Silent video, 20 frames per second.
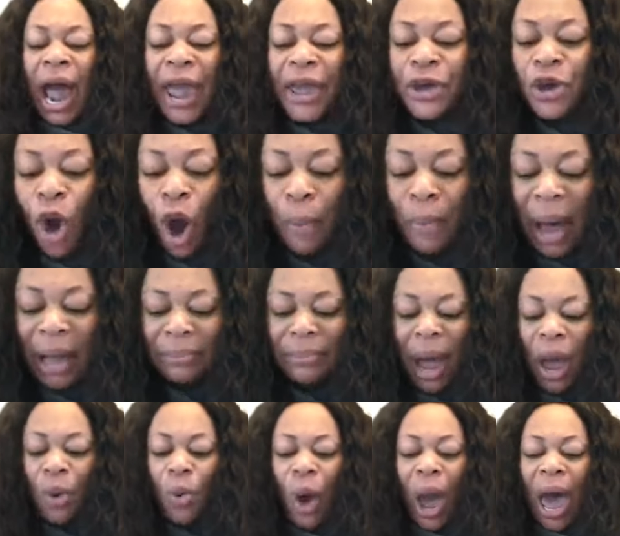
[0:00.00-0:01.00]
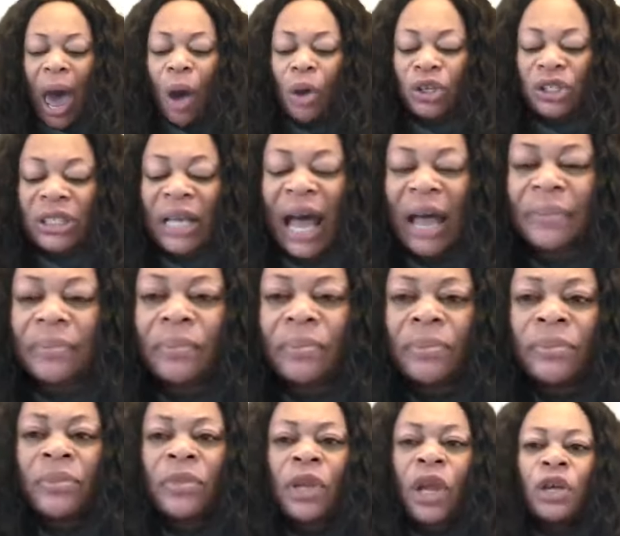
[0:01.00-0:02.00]
command my wells,
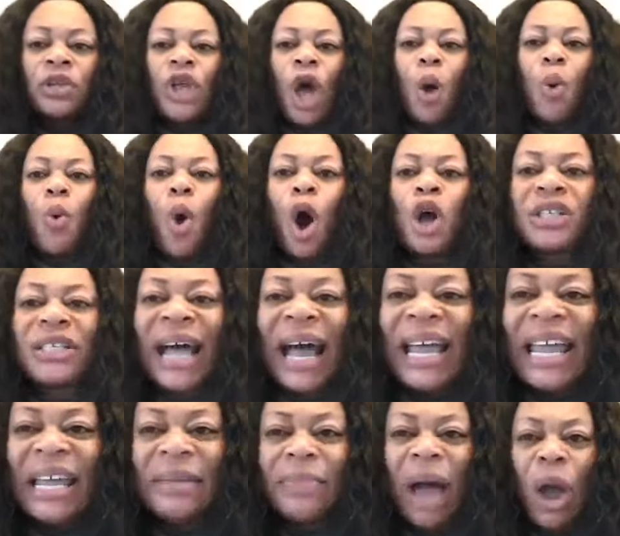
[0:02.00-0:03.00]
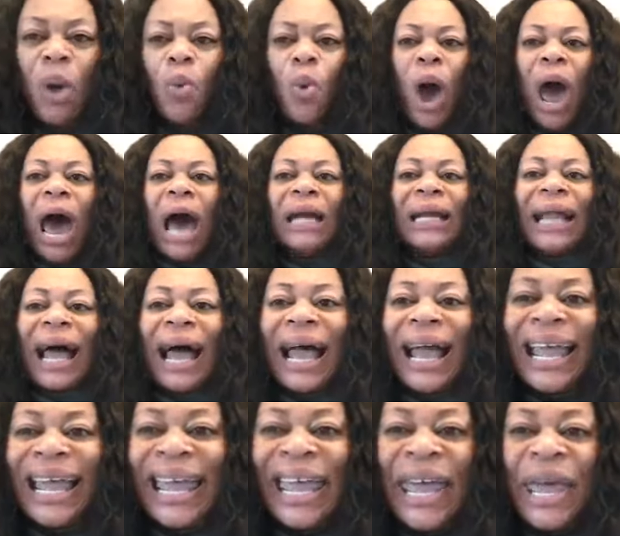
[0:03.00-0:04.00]
the water in my well,
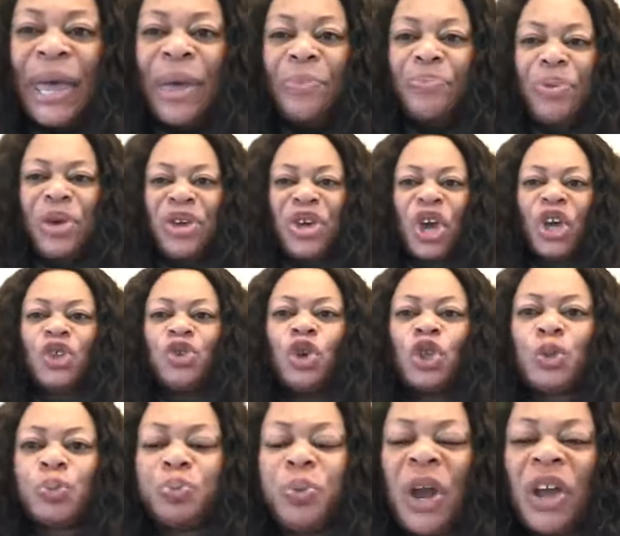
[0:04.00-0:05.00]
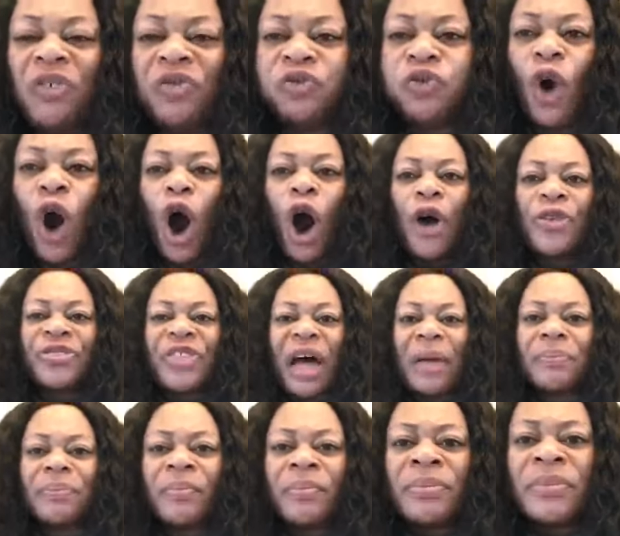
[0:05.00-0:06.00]
begin to spring forth.
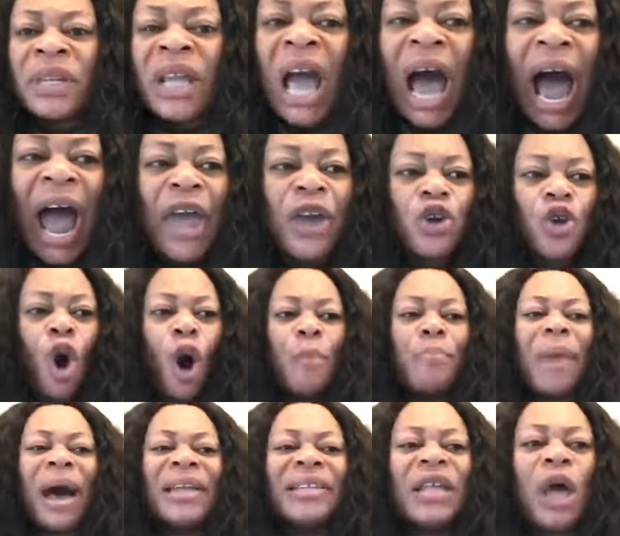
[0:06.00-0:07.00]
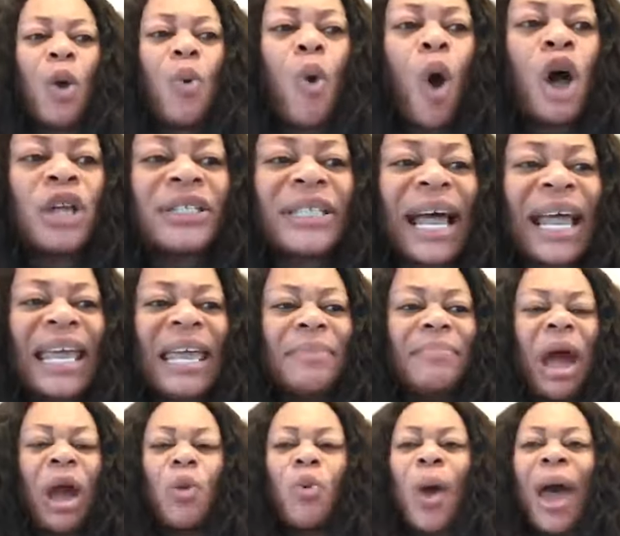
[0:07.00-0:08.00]
I command the water
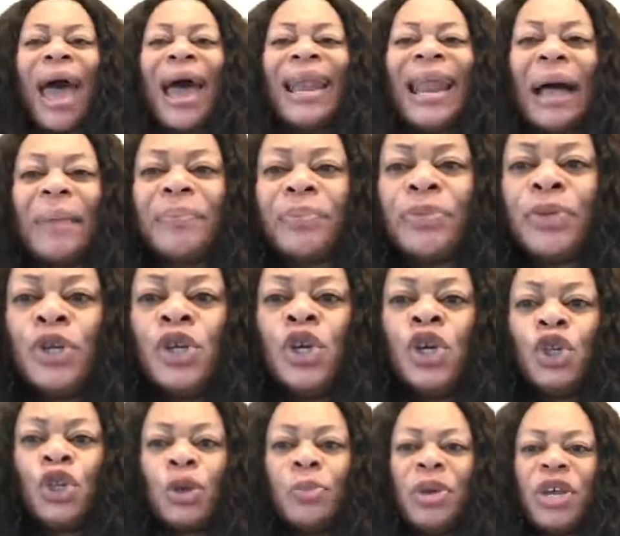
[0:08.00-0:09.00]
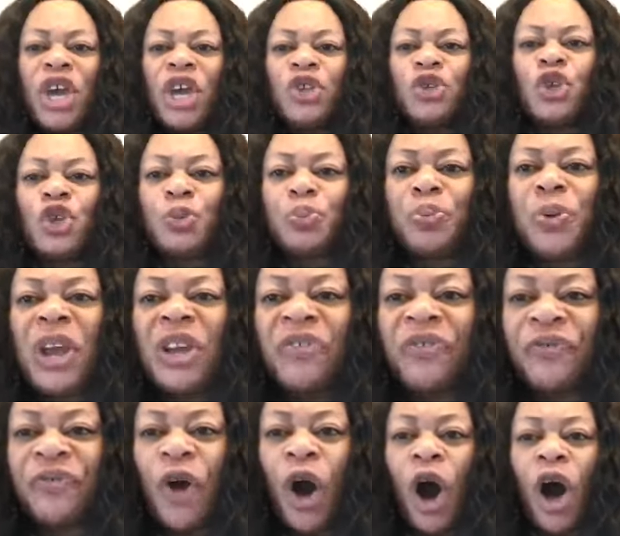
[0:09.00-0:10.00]
in my well to begin to spring
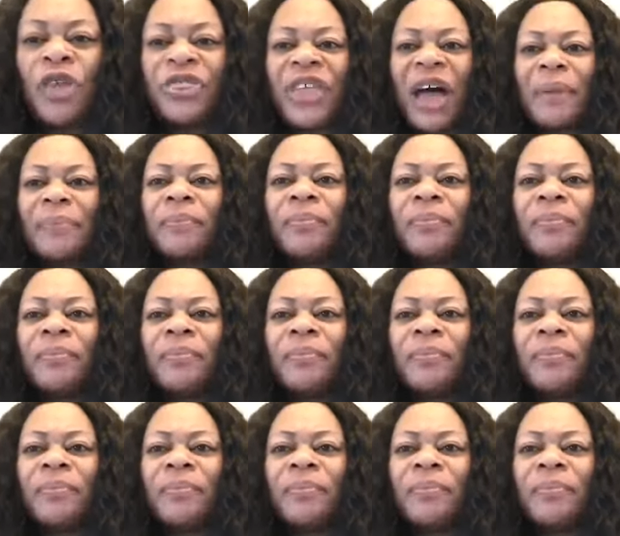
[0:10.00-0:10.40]
forth.